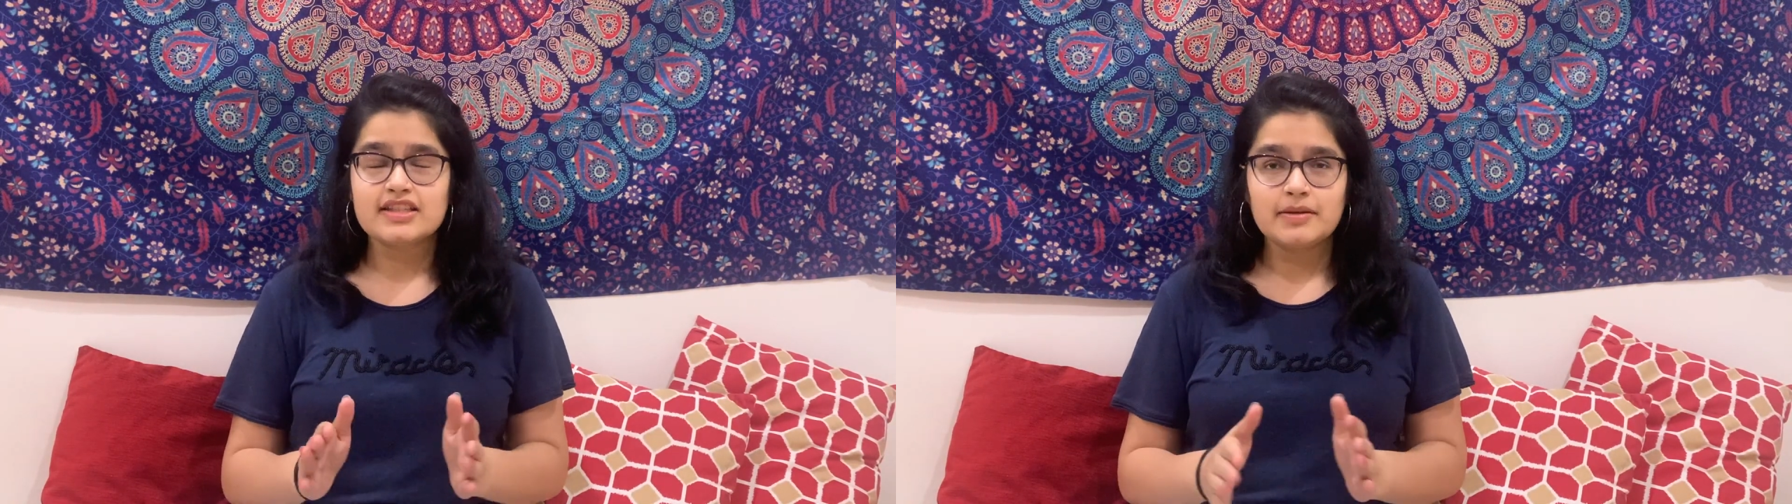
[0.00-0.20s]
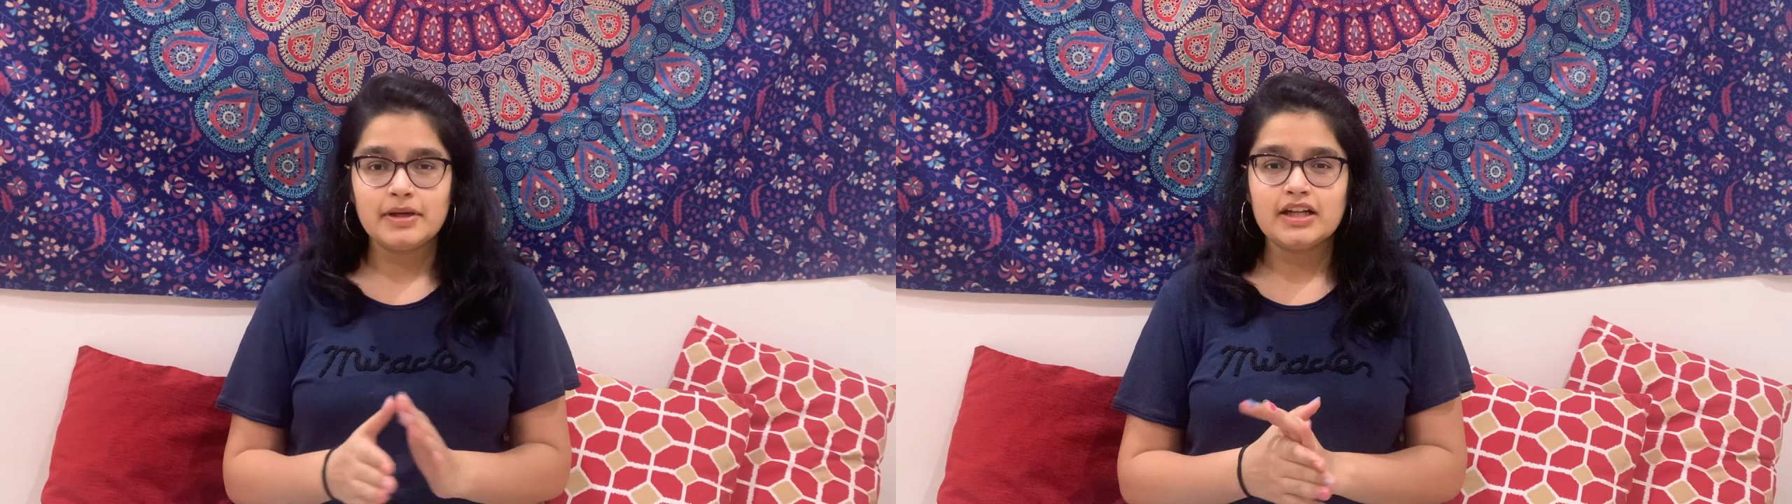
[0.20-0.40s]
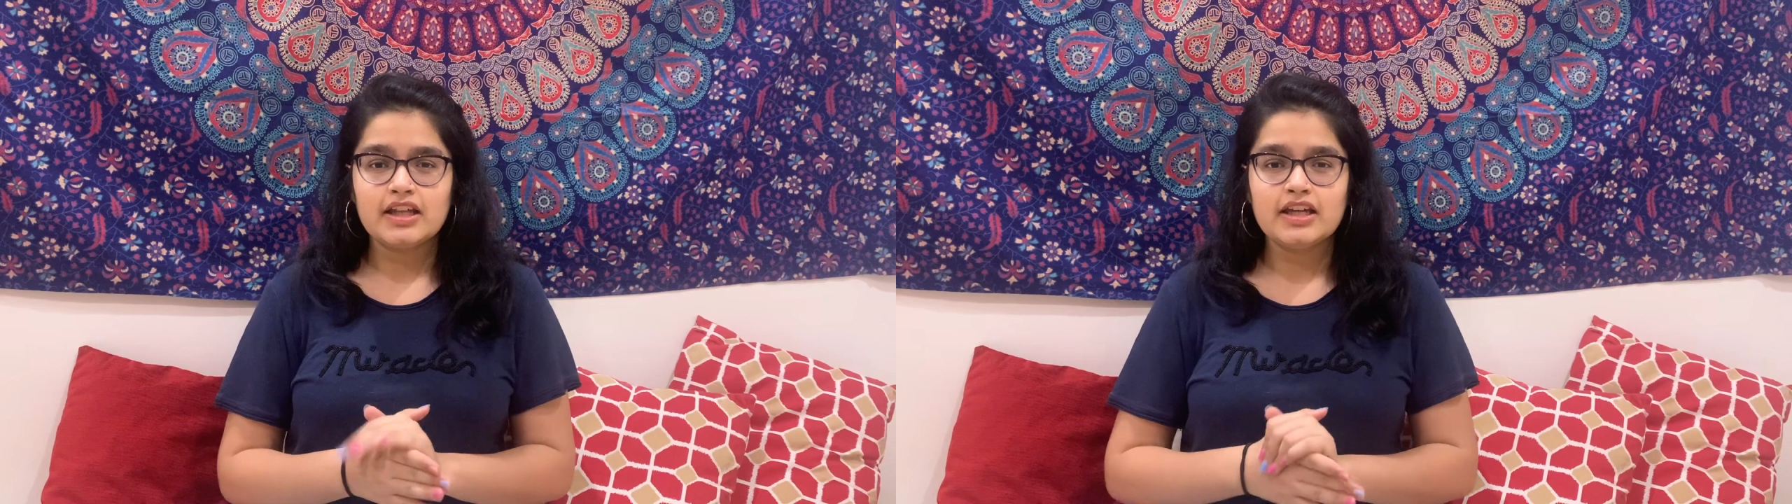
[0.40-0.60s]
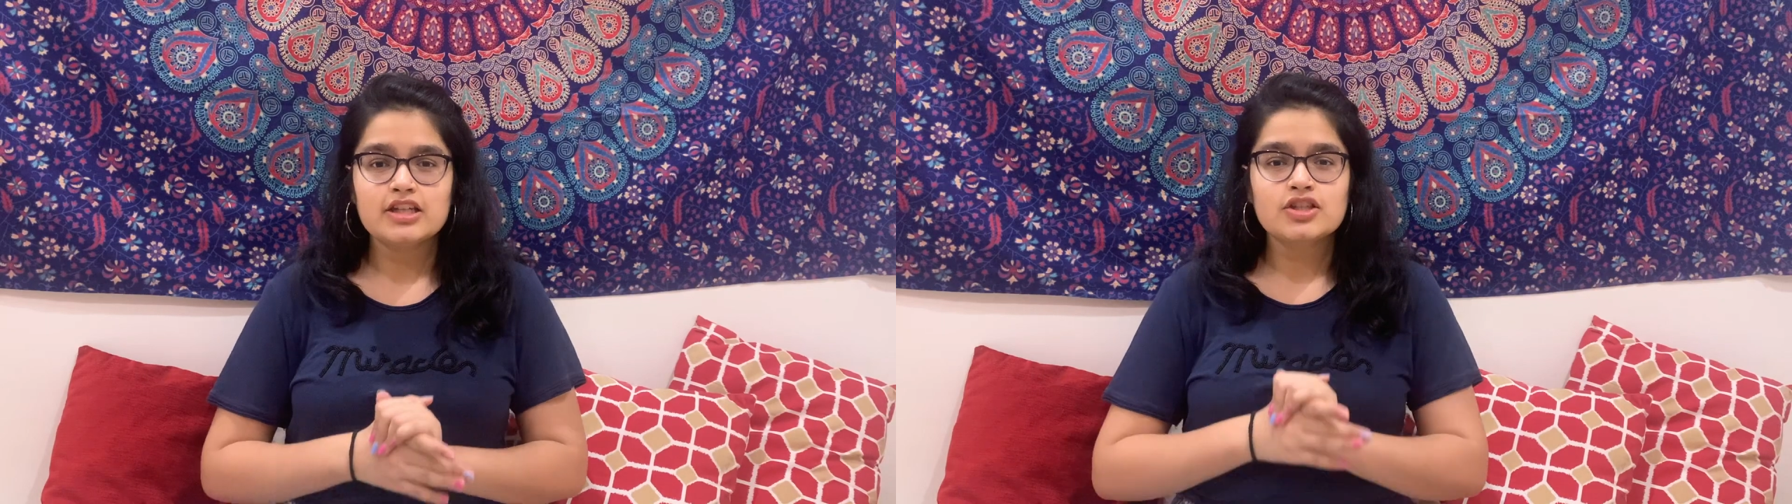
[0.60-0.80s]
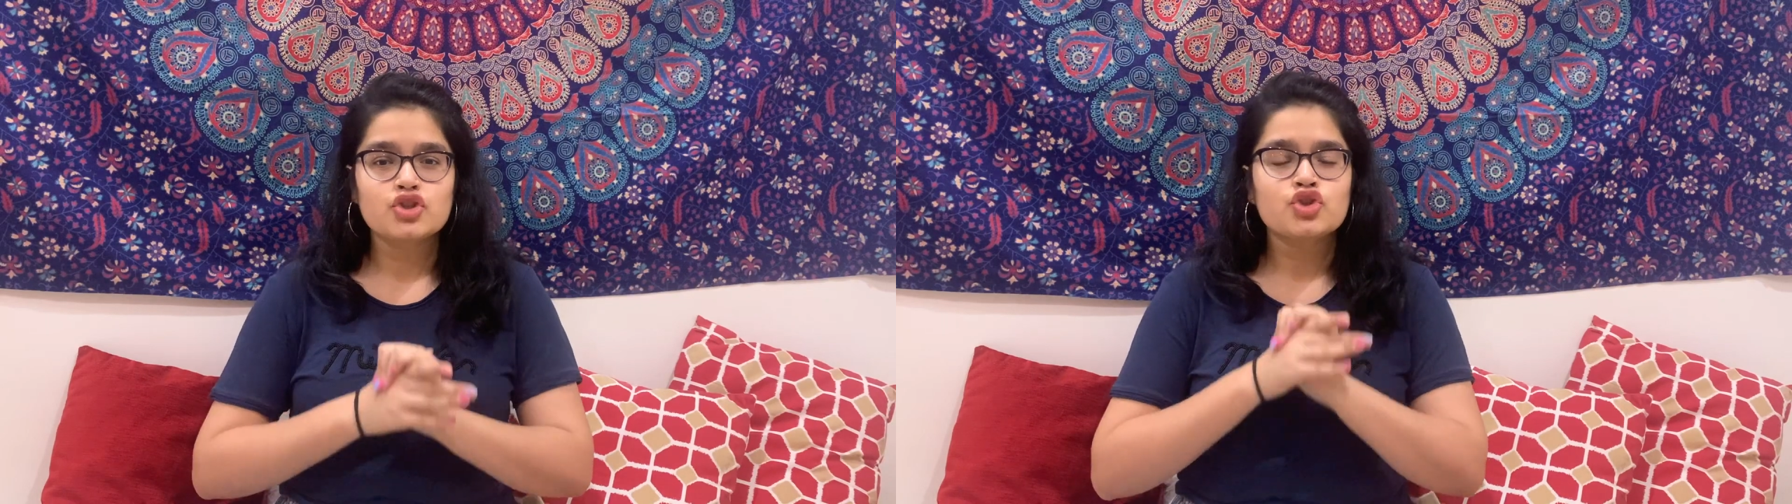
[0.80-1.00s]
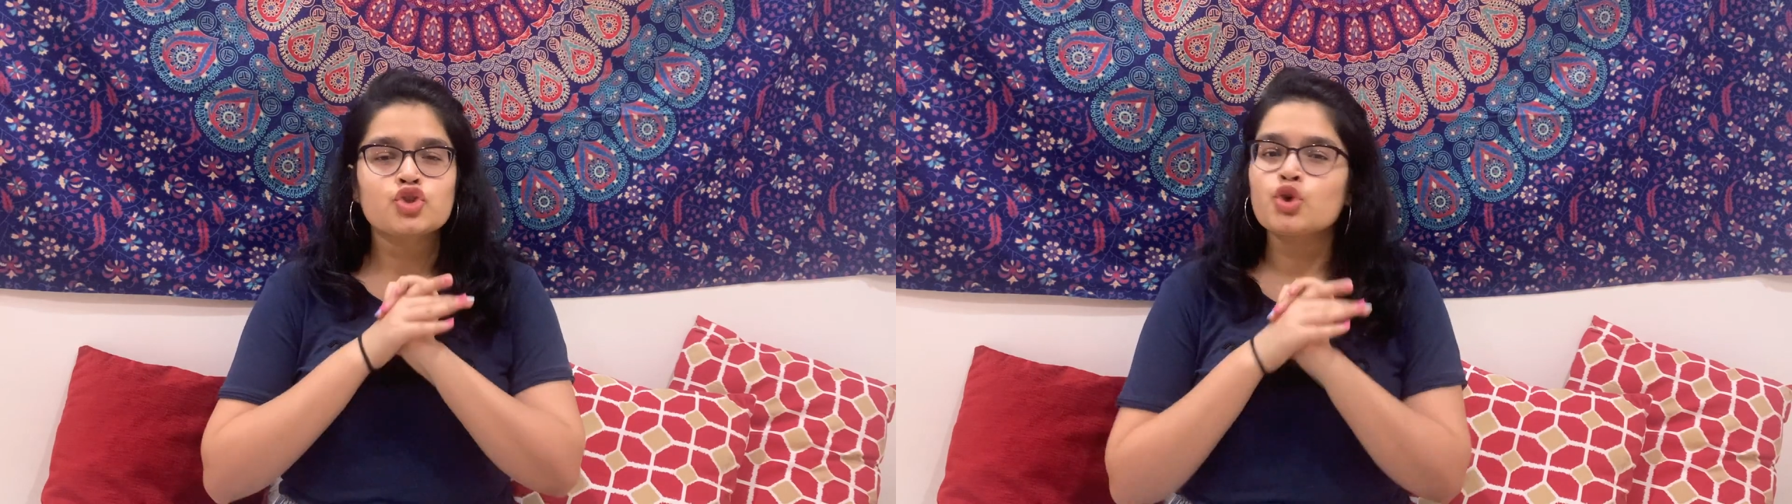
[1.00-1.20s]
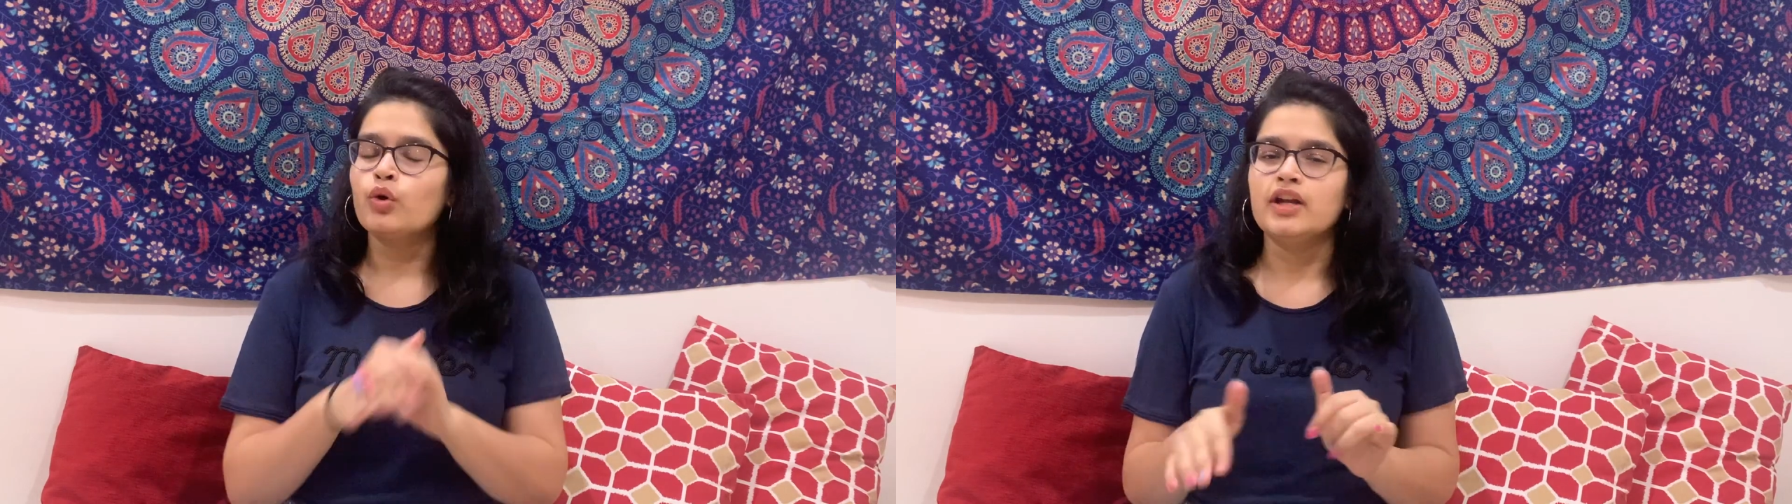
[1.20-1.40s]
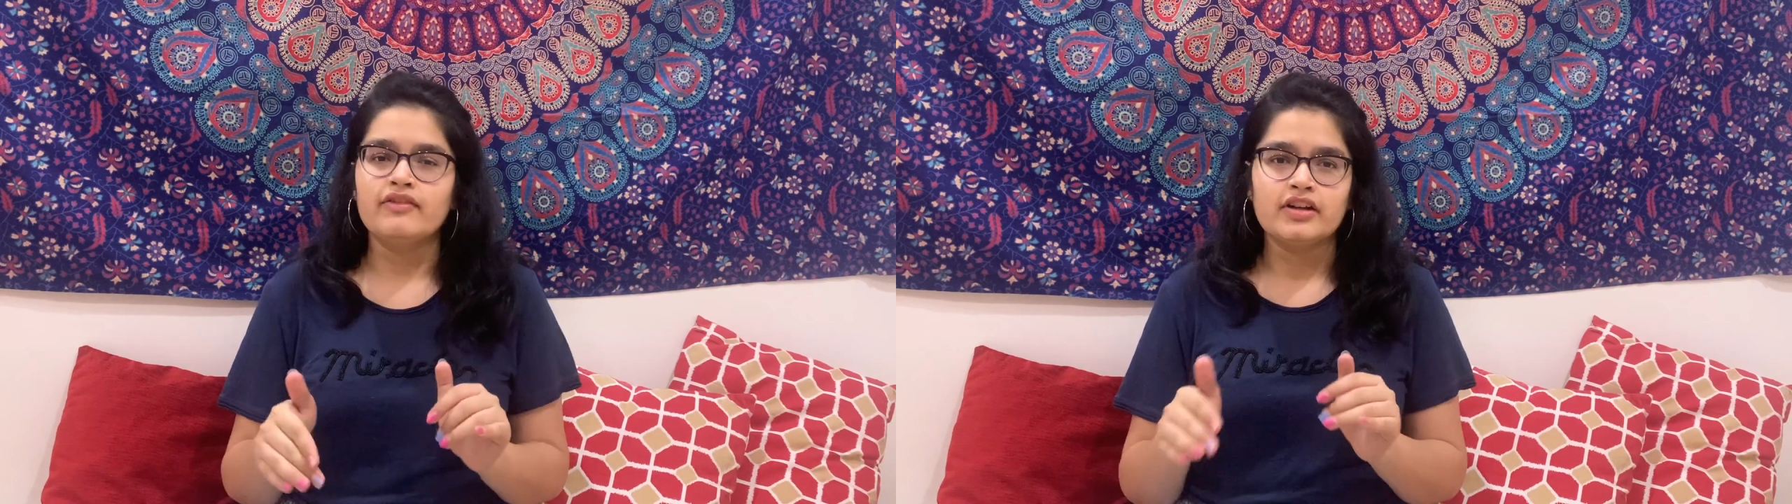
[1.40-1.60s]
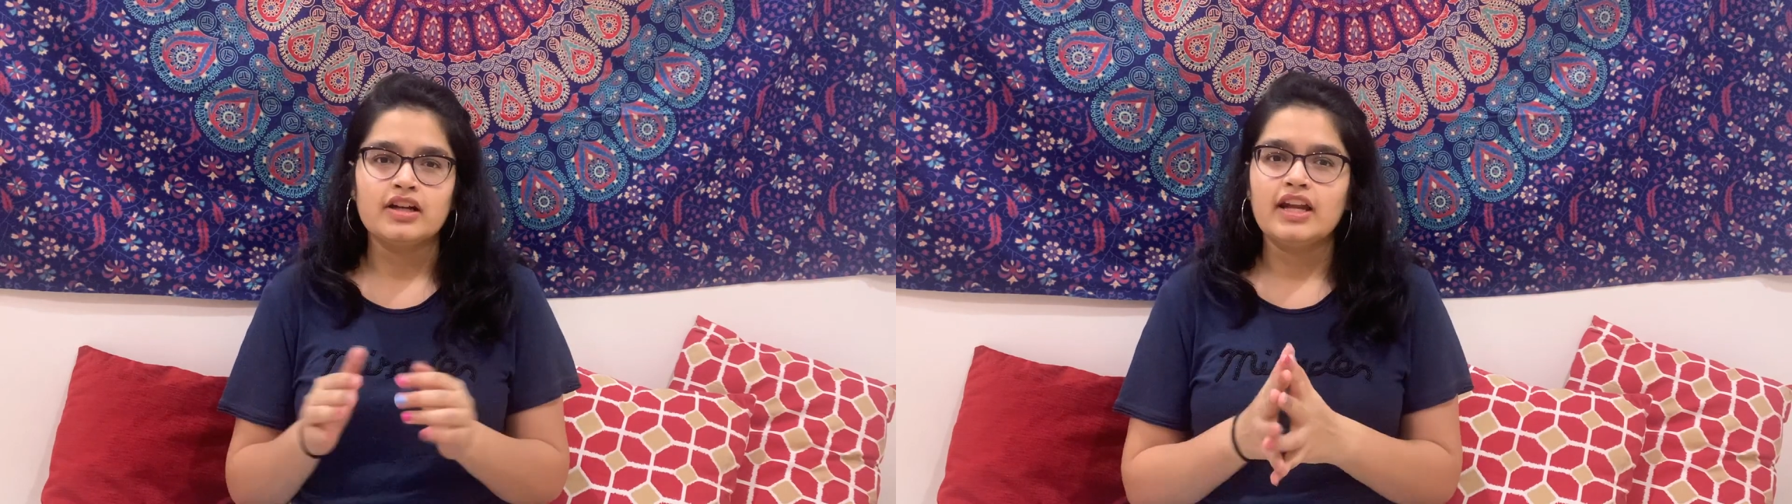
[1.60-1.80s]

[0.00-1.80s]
painting is so difficult.